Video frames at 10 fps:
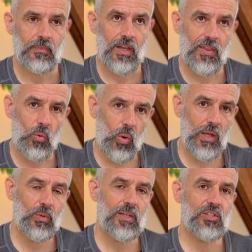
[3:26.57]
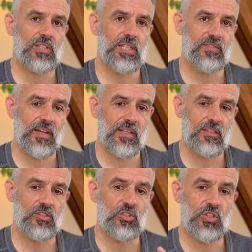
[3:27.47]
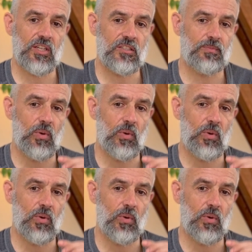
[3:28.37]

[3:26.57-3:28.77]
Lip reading: And the way we achieve that is just